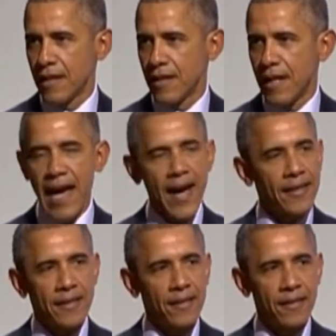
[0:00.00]
An
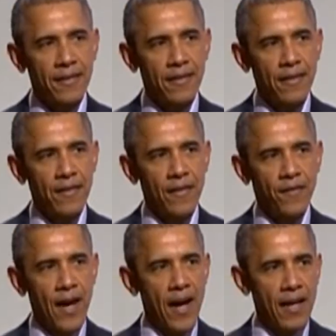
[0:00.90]
act of
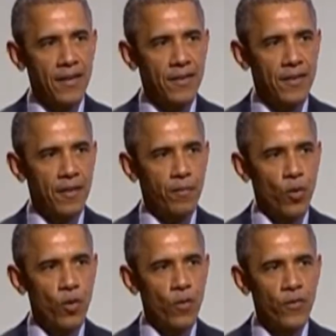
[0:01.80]
defiance that
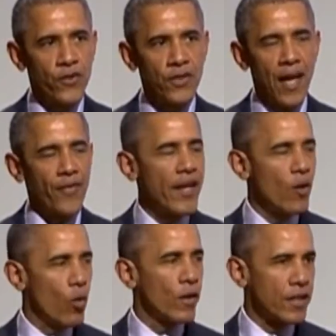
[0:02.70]
proves
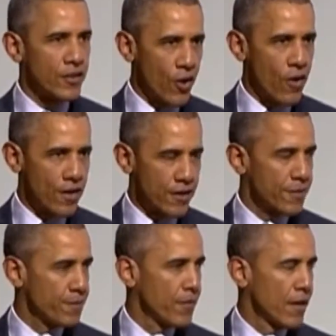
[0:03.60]
nothing will deter
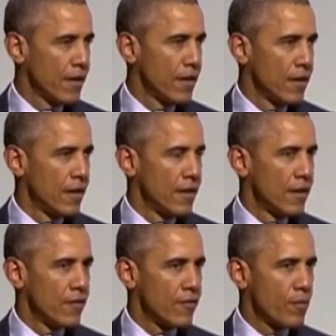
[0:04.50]
us
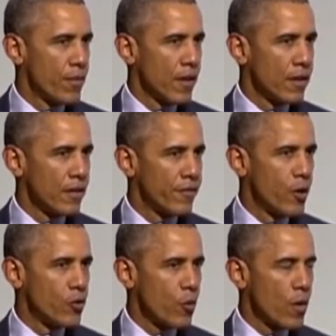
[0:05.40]
from building the
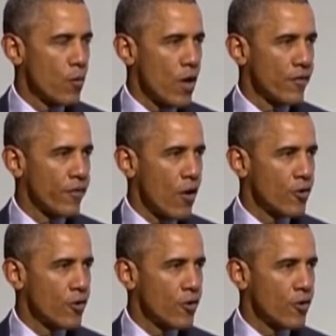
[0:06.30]
future we want for